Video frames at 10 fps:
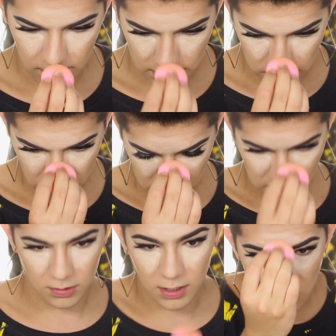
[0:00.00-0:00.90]
out, because you don't want
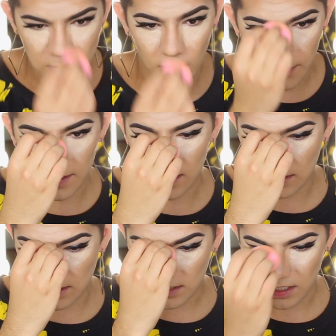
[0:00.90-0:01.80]
to do a lot of swiping,
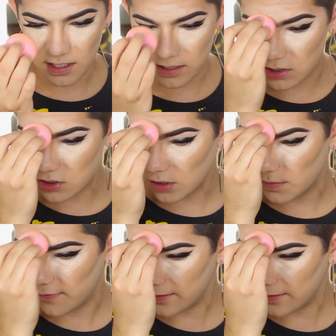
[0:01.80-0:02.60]
because that's gonna disturb the